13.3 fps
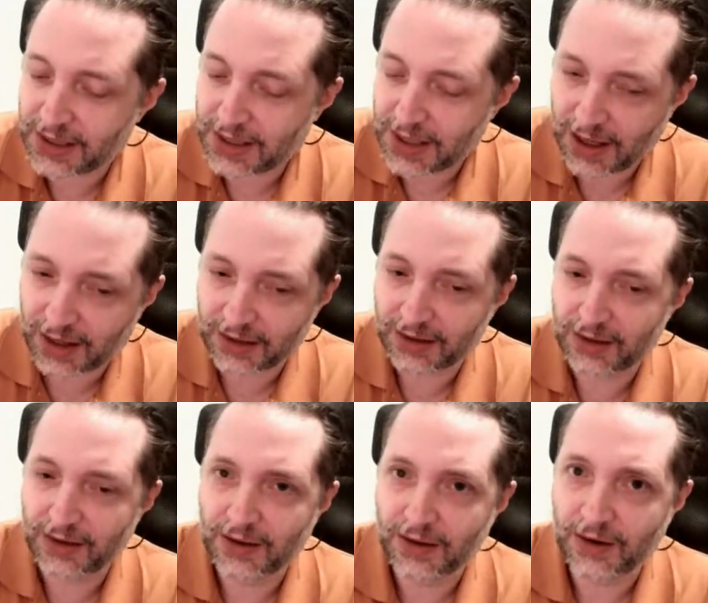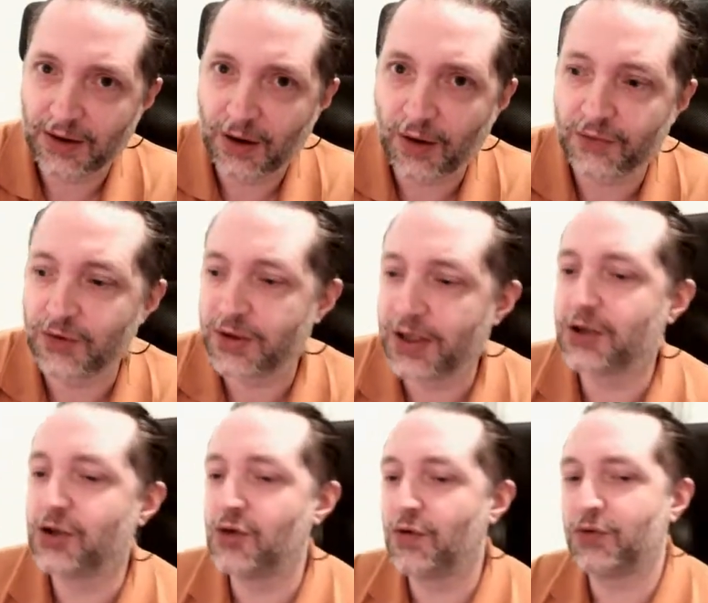At least
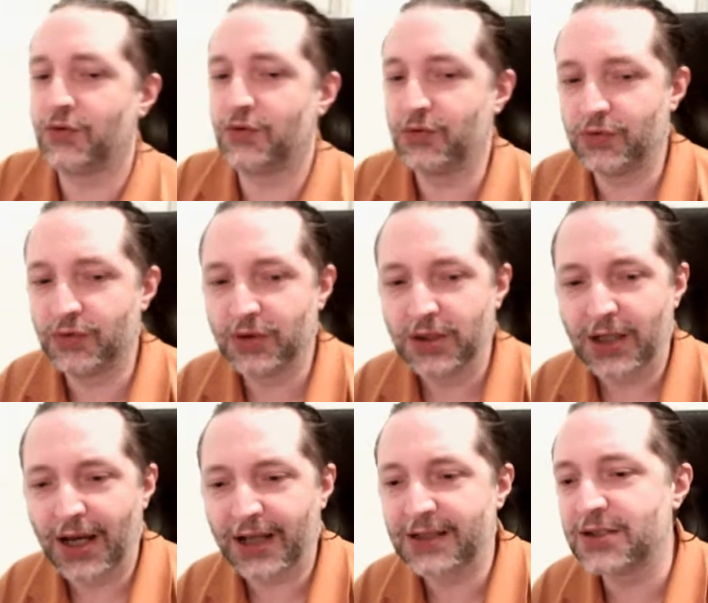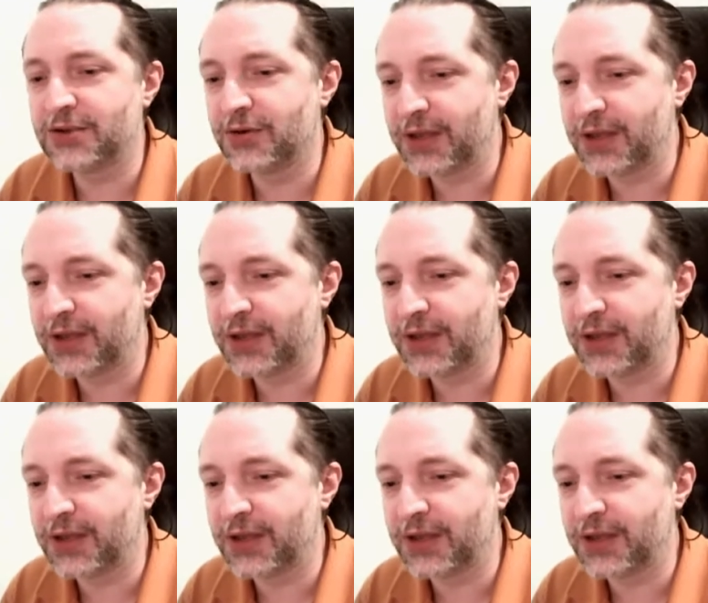the two next card.